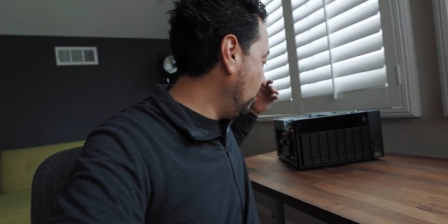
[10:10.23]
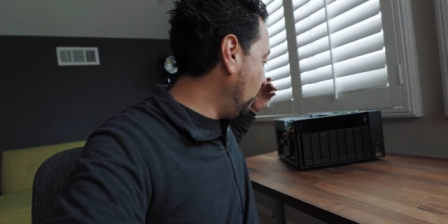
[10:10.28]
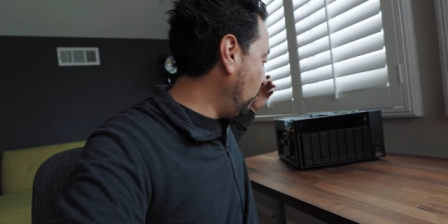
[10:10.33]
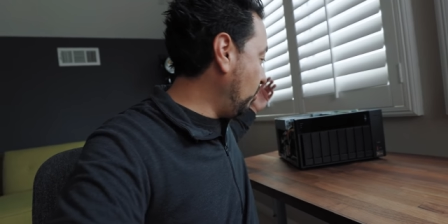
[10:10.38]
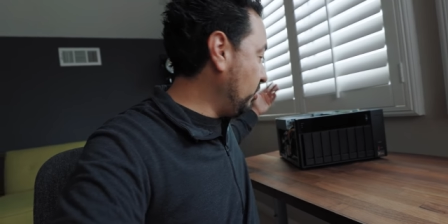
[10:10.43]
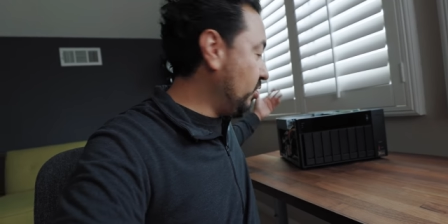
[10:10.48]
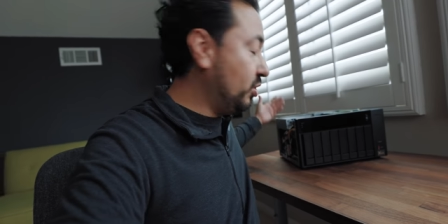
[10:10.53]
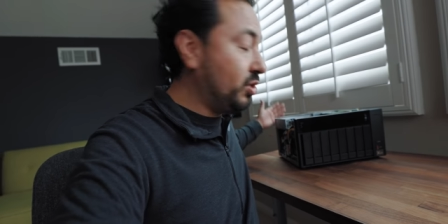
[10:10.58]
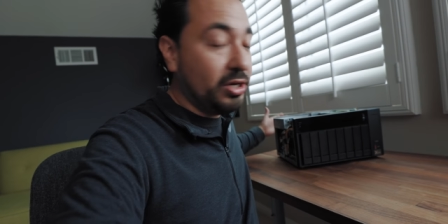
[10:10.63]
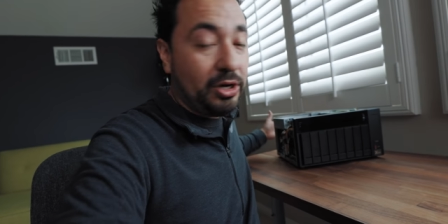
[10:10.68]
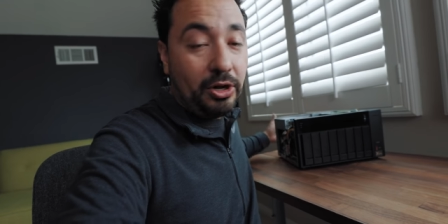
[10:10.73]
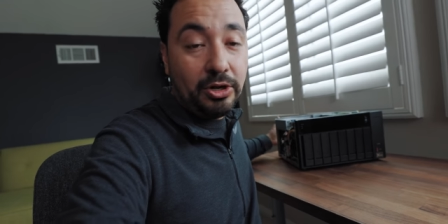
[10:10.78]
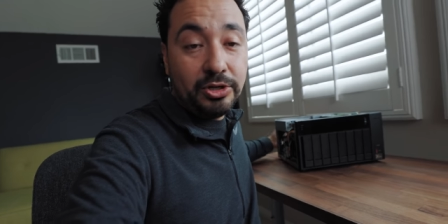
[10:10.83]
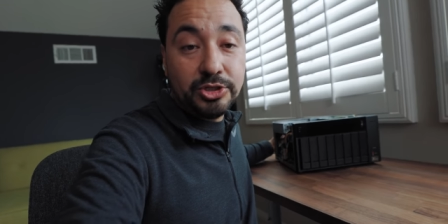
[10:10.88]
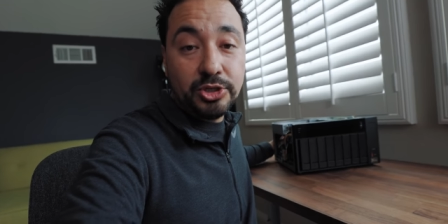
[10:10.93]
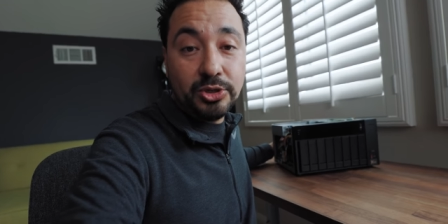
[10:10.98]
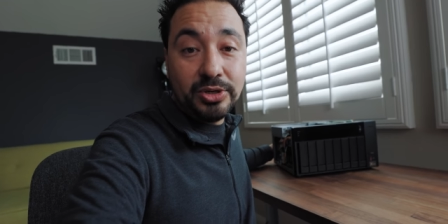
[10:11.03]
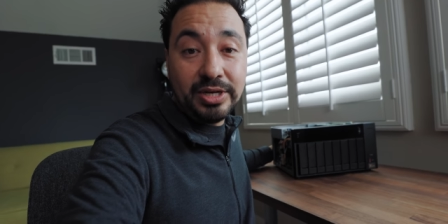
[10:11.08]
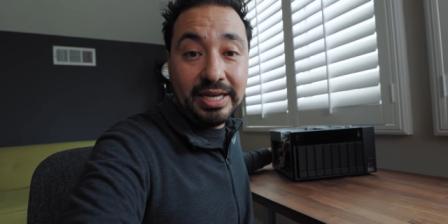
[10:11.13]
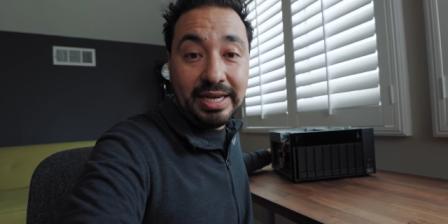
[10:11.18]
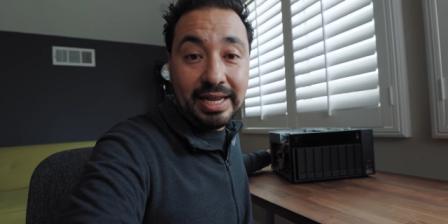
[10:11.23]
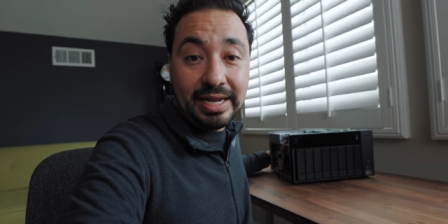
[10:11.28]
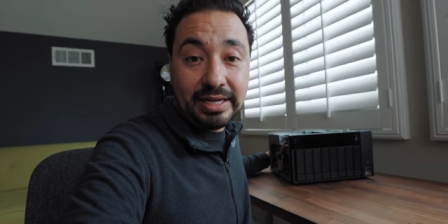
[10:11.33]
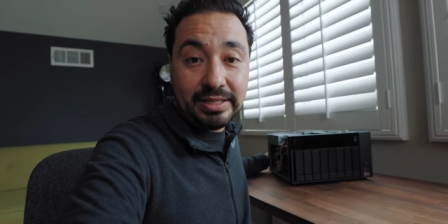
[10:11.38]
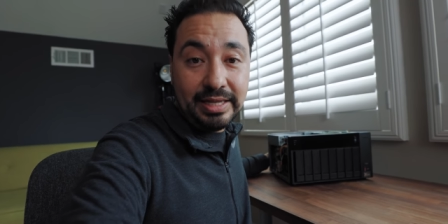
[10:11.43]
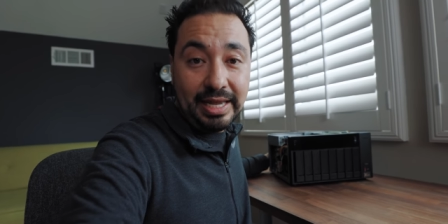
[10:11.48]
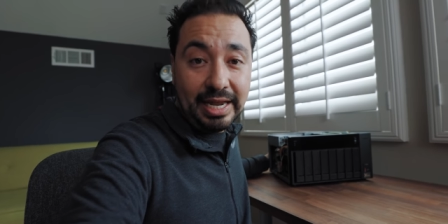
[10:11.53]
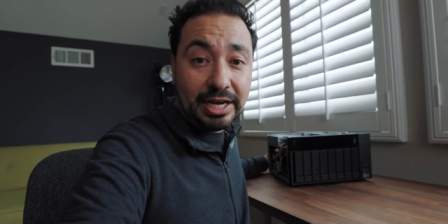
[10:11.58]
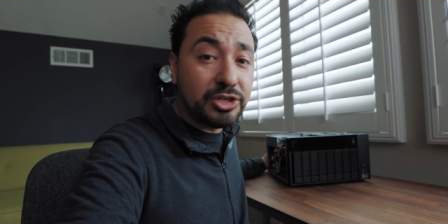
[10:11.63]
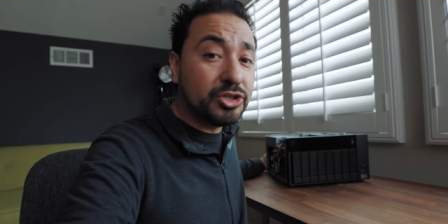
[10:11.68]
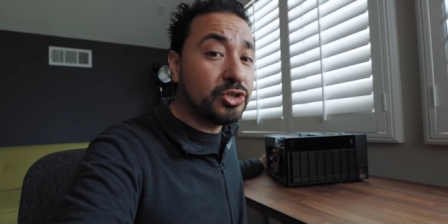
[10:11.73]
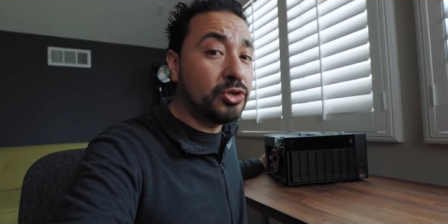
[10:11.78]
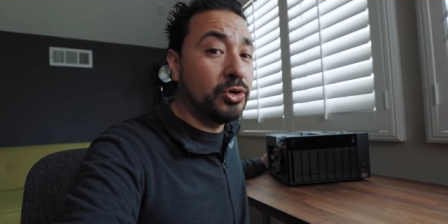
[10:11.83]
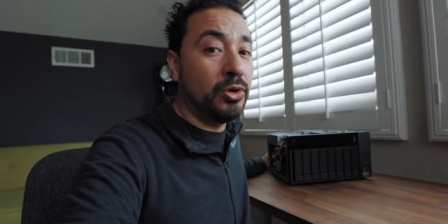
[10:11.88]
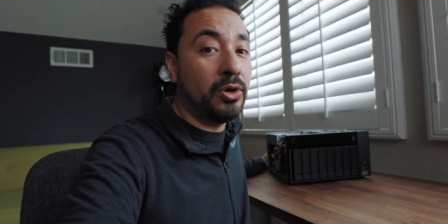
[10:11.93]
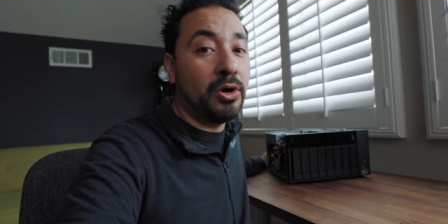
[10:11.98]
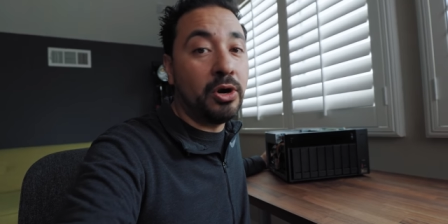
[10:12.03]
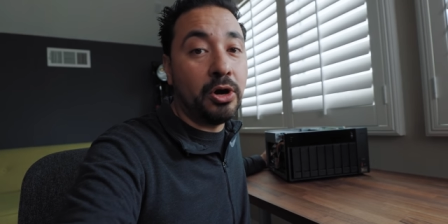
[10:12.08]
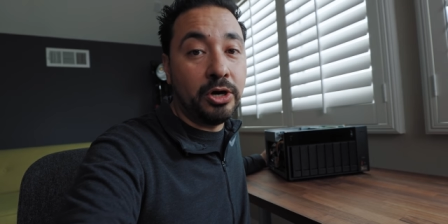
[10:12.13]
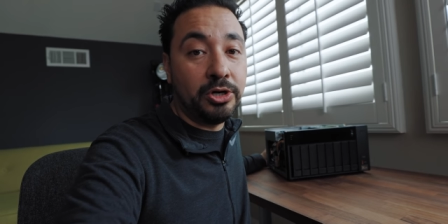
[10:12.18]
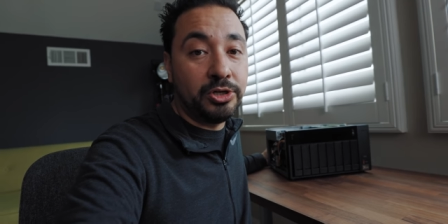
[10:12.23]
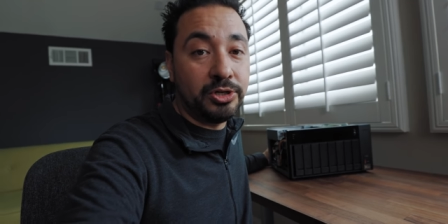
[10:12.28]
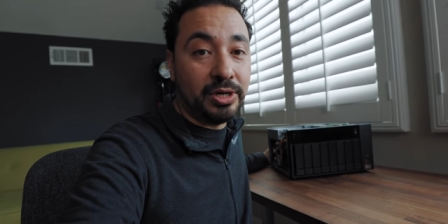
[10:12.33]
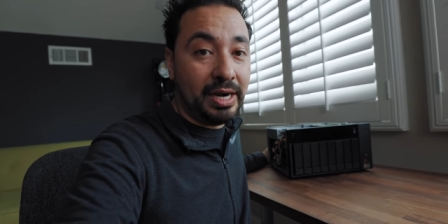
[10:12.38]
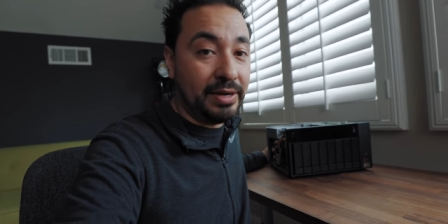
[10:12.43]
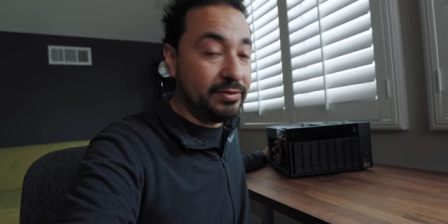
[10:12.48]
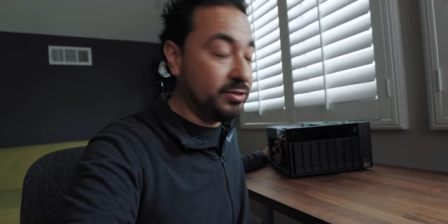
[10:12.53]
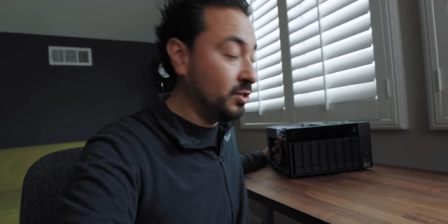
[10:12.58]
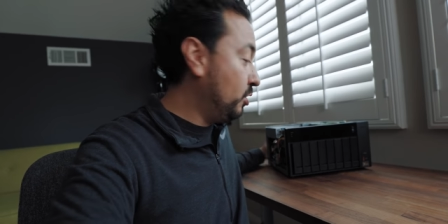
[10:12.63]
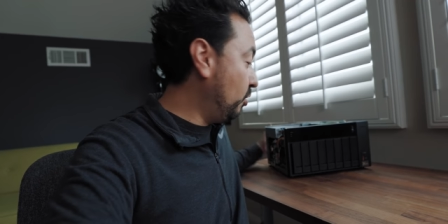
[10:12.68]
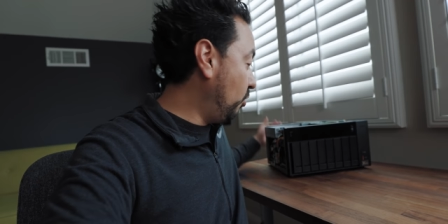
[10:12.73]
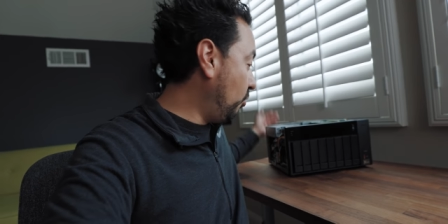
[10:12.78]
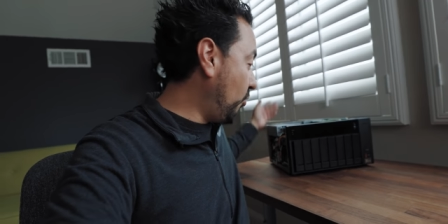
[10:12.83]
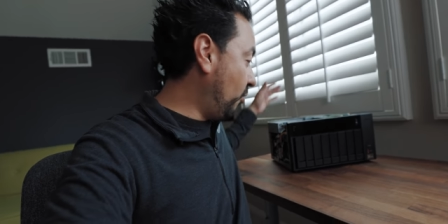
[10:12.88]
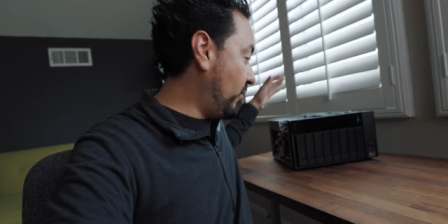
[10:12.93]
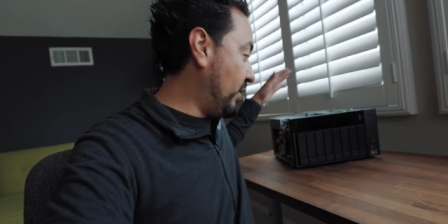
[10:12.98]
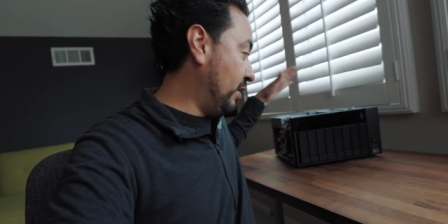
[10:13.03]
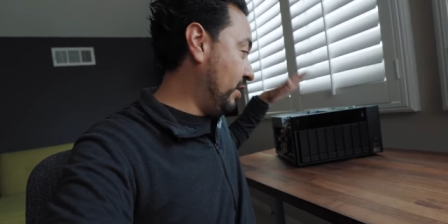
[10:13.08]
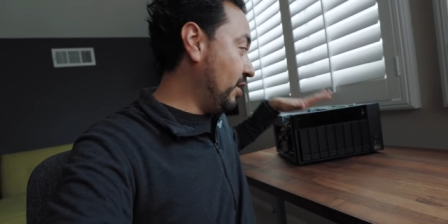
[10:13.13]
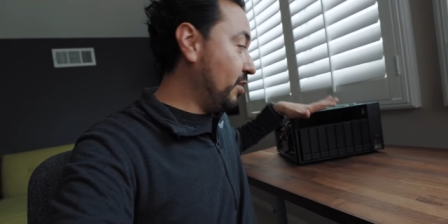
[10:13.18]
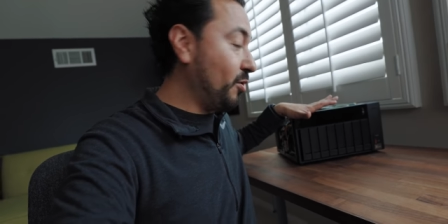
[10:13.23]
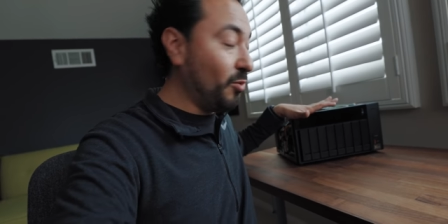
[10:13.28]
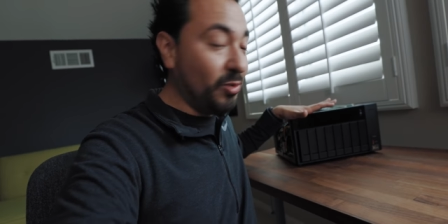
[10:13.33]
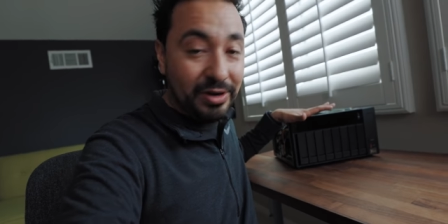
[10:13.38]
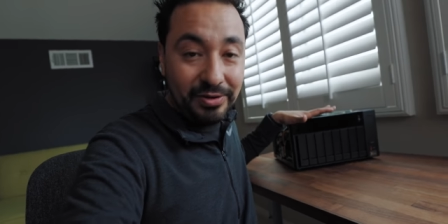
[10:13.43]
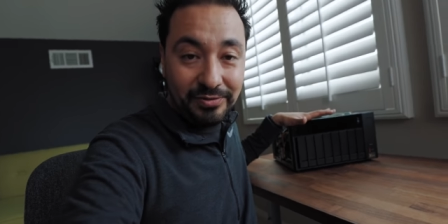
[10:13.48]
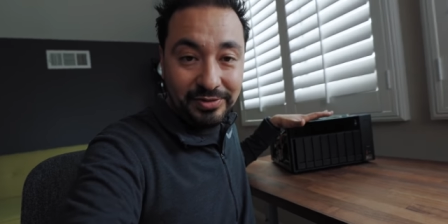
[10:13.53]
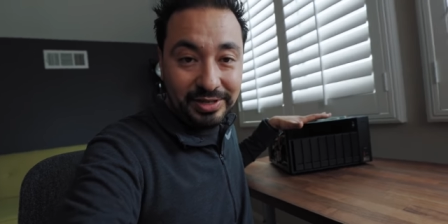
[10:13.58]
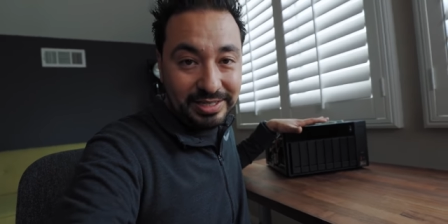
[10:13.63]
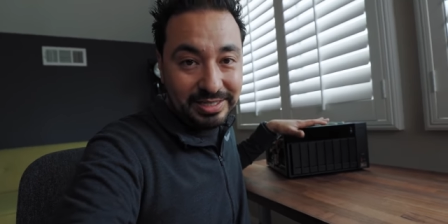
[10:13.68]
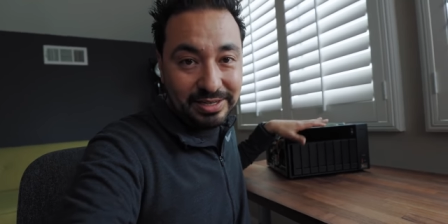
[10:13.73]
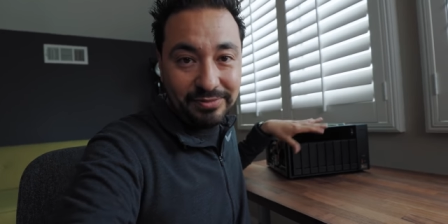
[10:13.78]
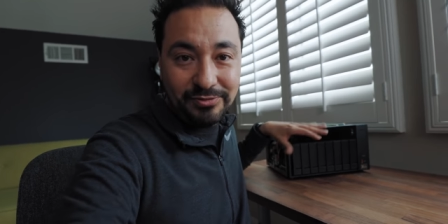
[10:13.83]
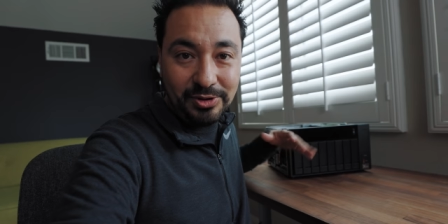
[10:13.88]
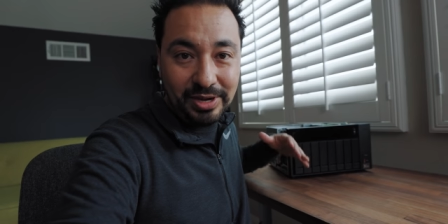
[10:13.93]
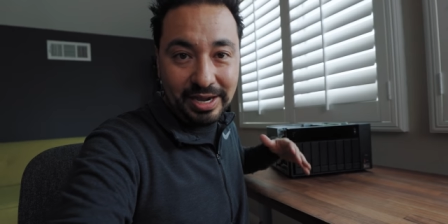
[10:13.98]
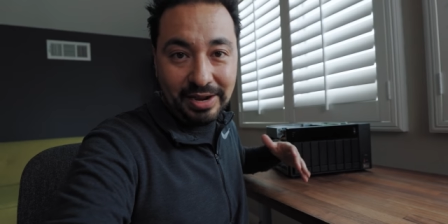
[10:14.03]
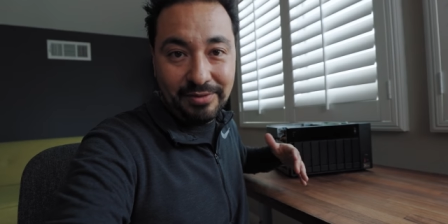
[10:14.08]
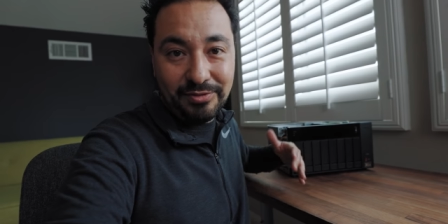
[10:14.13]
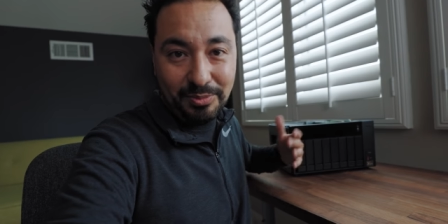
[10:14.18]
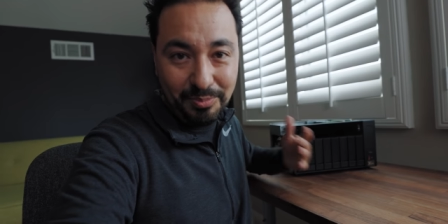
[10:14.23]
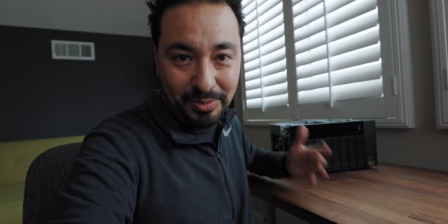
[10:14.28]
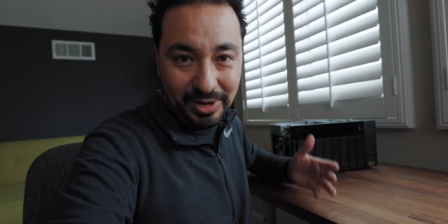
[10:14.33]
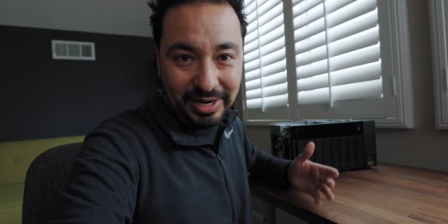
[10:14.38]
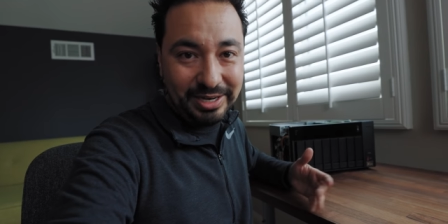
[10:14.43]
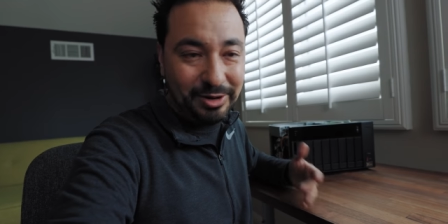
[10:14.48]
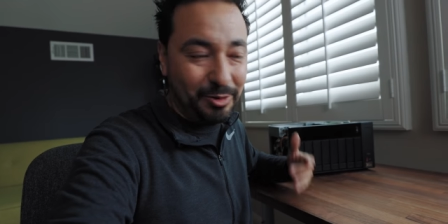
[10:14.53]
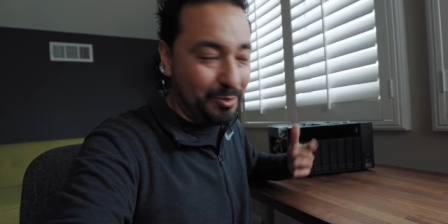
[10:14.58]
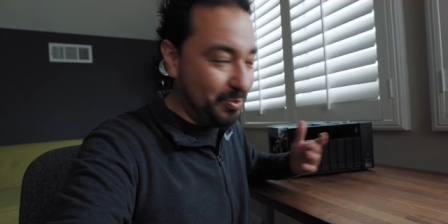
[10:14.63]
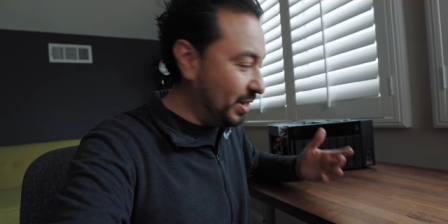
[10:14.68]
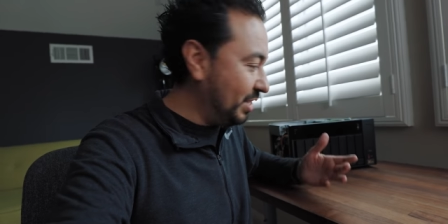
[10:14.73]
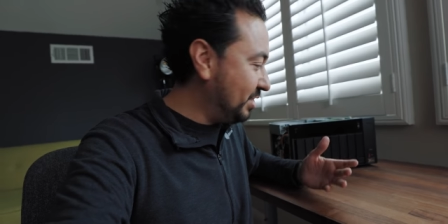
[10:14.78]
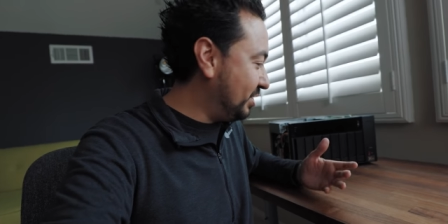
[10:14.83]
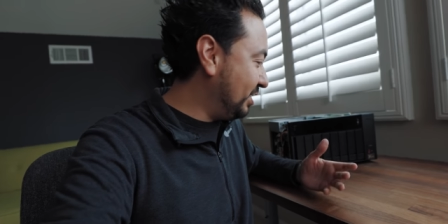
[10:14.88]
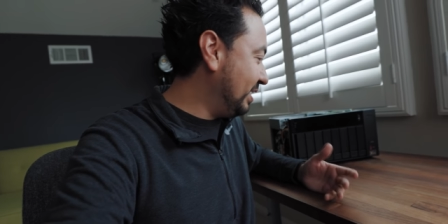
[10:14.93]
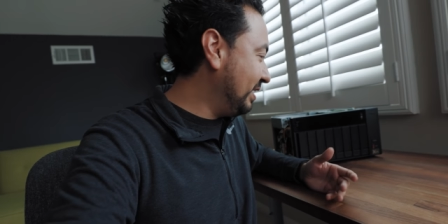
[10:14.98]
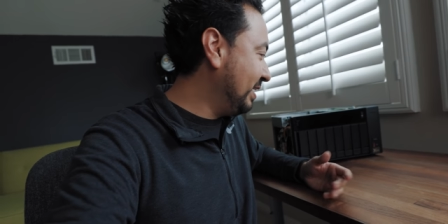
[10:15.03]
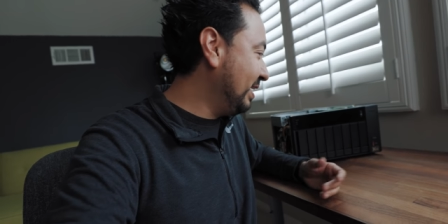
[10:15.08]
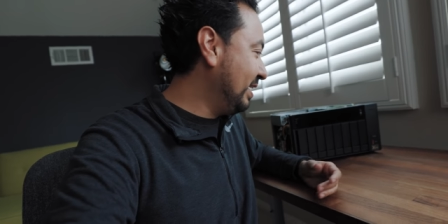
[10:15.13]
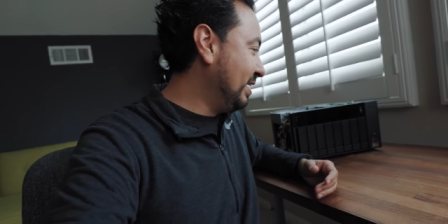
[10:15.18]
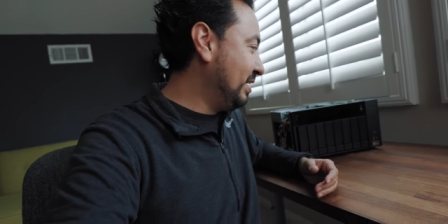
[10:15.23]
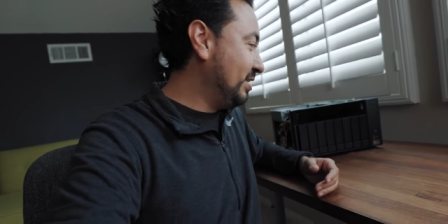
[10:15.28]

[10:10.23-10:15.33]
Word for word: or you can also connect external hard drives or another one of these if you have the money or budget